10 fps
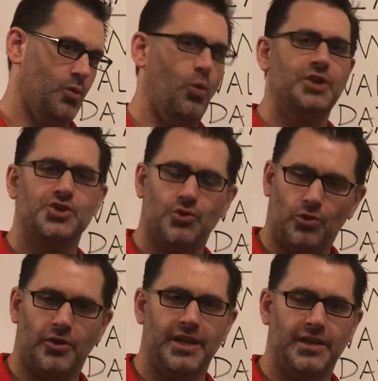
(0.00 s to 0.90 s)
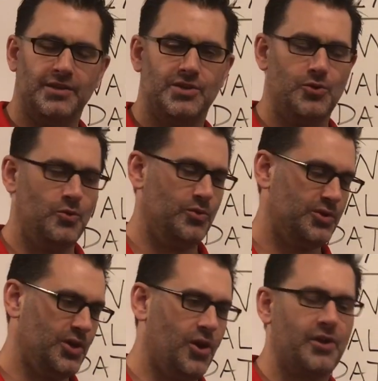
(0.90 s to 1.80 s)
what you're looking to
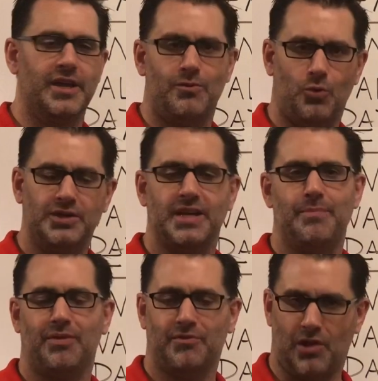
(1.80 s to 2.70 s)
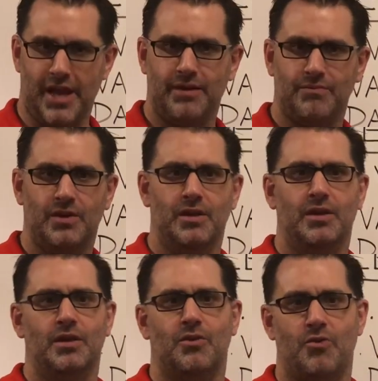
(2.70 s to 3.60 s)
target, what type of client,
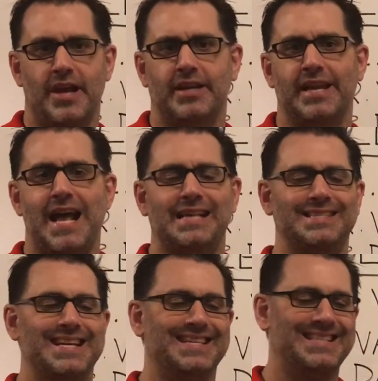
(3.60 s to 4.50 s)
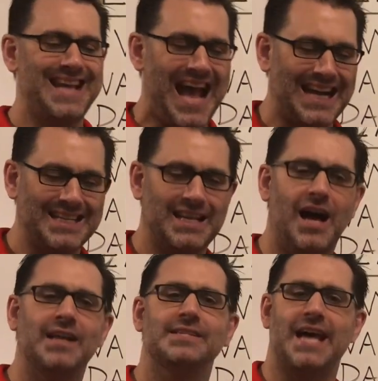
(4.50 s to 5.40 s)
right? It has the exact
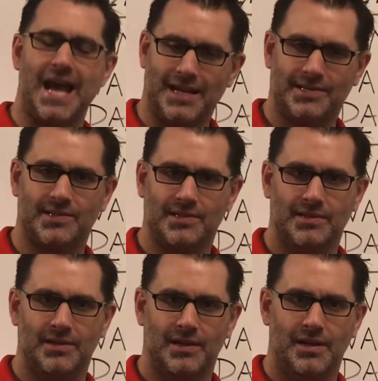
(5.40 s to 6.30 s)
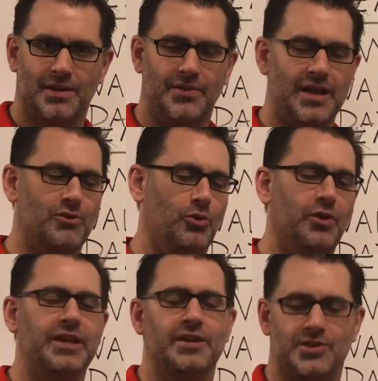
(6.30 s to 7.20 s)
contacts that you're
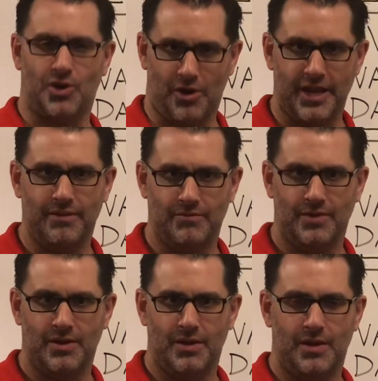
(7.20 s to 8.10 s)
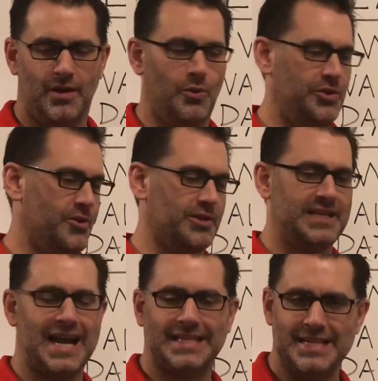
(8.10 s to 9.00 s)
looking target with their
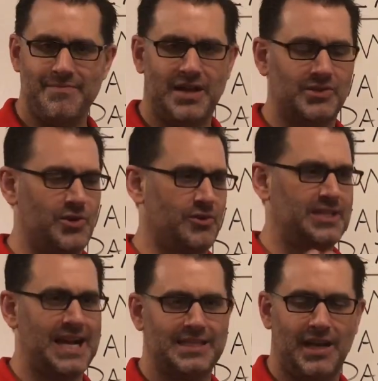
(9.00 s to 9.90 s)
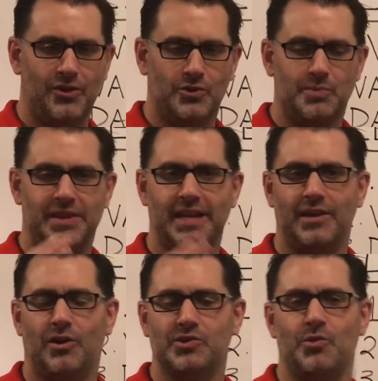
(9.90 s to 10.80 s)
exact emails or exact titles, but then
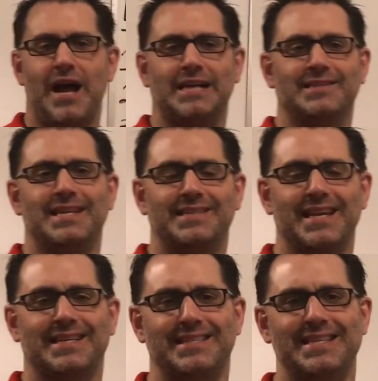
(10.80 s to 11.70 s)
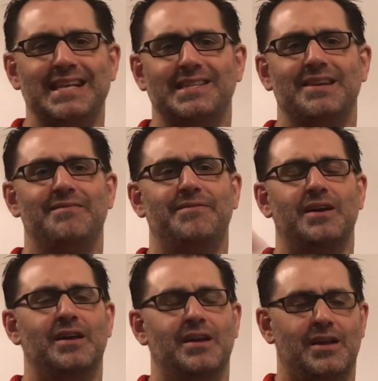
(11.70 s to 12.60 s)
it also has this extensive
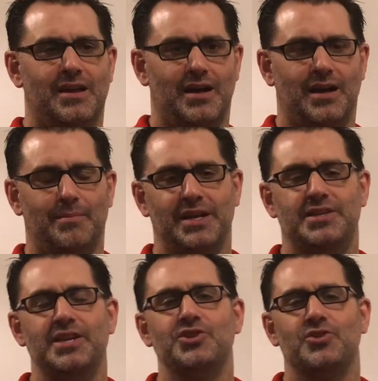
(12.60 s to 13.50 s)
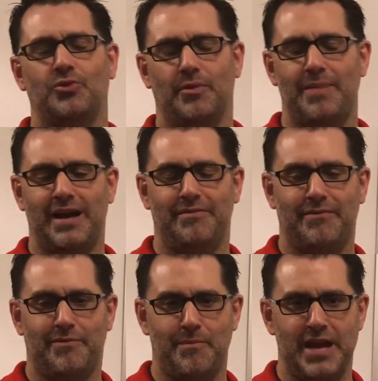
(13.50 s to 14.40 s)
additional amount of
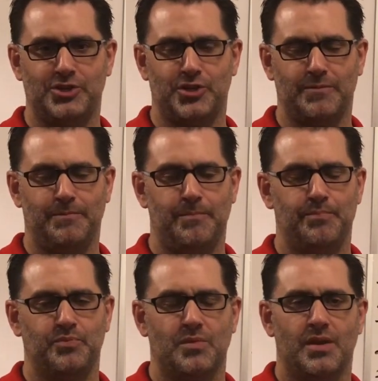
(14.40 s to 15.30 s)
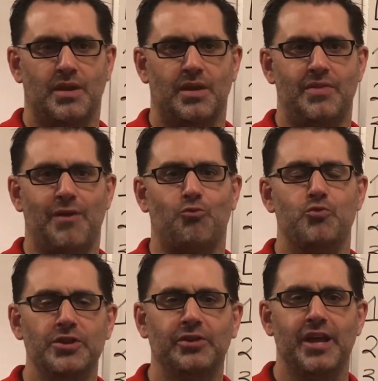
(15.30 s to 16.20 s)
information that
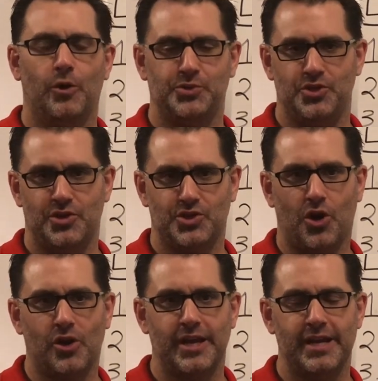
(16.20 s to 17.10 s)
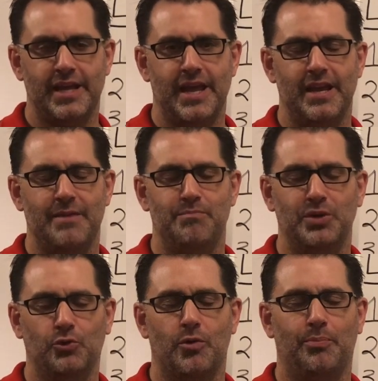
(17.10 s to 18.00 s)
really helps you to target and
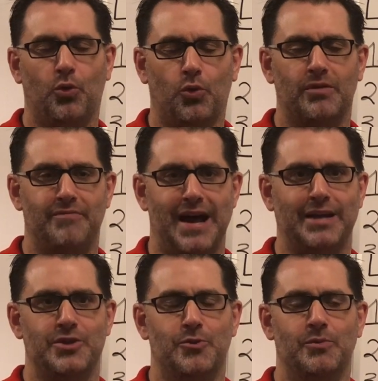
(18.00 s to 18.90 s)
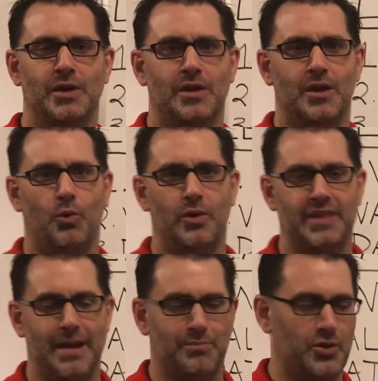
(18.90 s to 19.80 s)
build rapport and value with
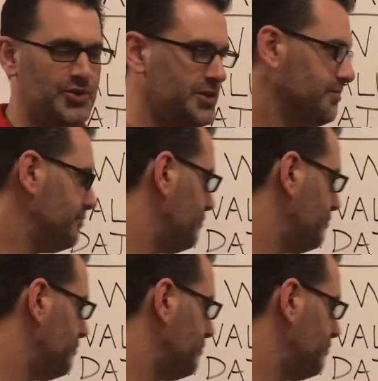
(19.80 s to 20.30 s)
that person.